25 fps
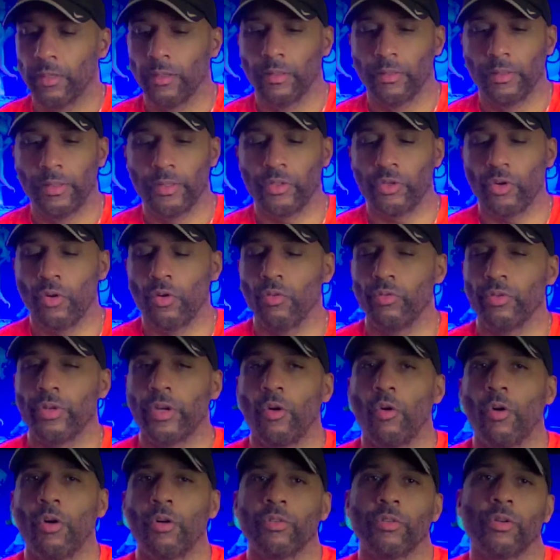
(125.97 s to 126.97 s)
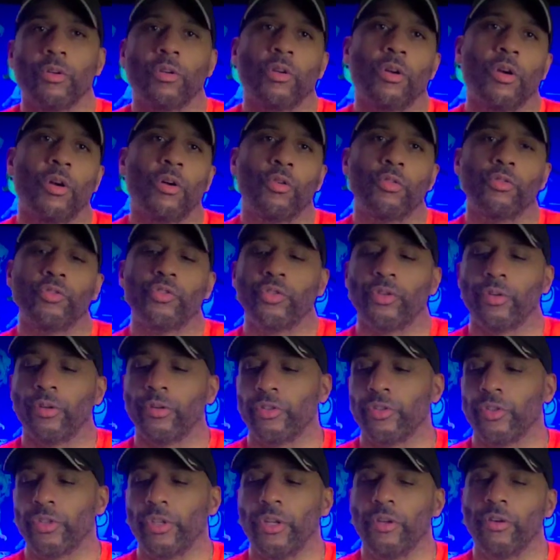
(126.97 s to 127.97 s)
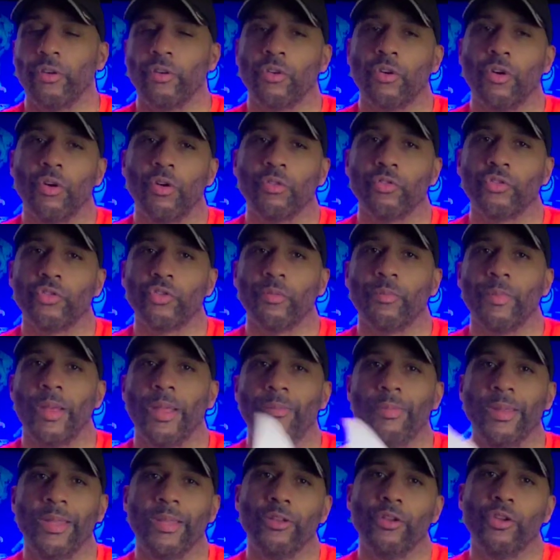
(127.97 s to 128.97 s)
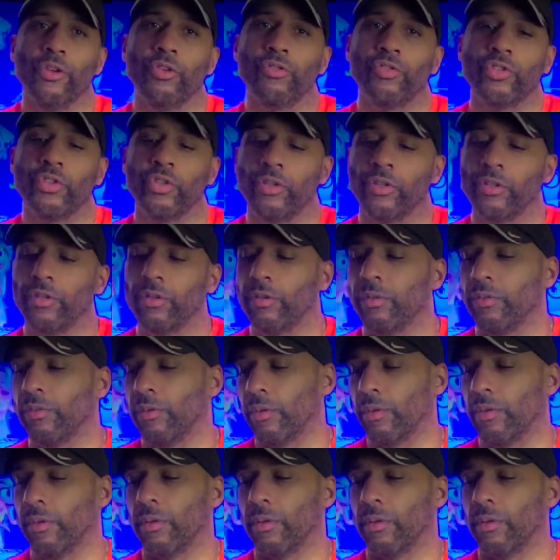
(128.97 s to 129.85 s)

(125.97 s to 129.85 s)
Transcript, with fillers: this whole cult culture, sneaker culture, may be new to you.